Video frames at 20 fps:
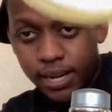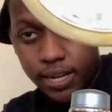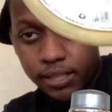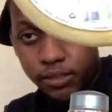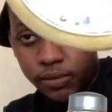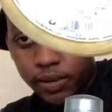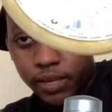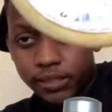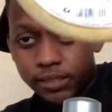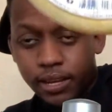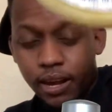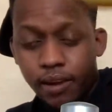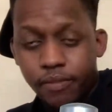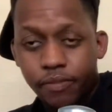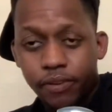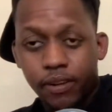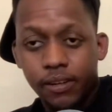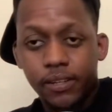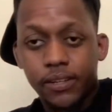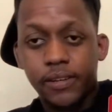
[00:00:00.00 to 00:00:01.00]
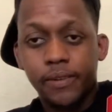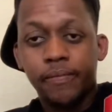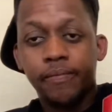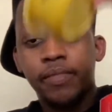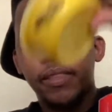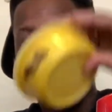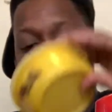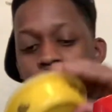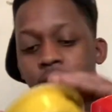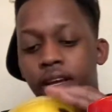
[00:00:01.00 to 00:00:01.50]
out to West Africa.
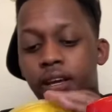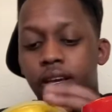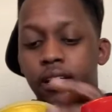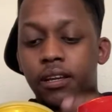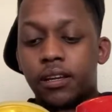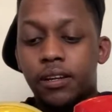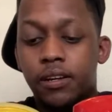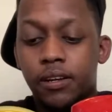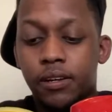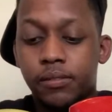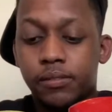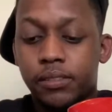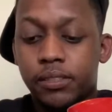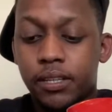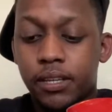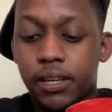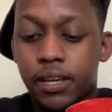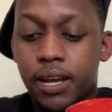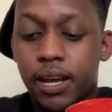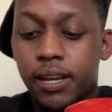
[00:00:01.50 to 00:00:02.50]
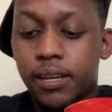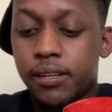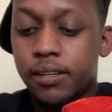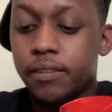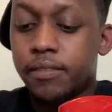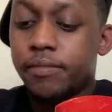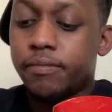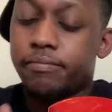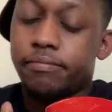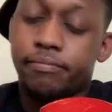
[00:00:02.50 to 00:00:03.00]
You know what I'm saying? I
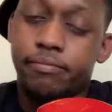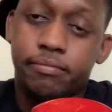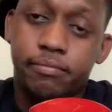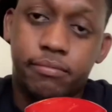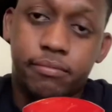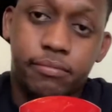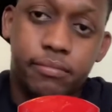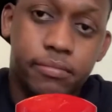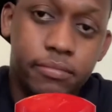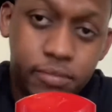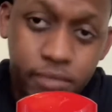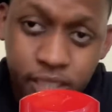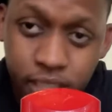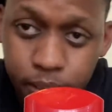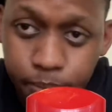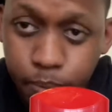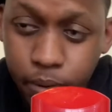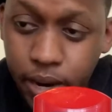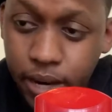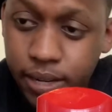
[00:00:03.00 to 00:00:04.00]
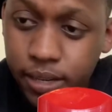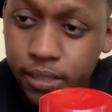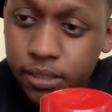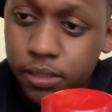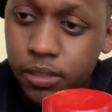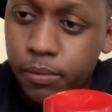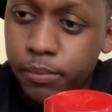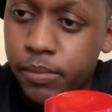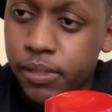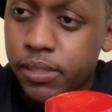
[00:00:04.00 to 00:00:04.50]
love this product
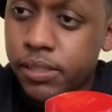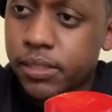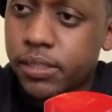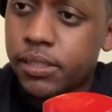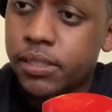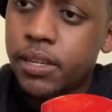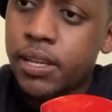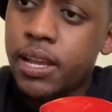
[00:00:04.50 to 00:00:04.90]
so much.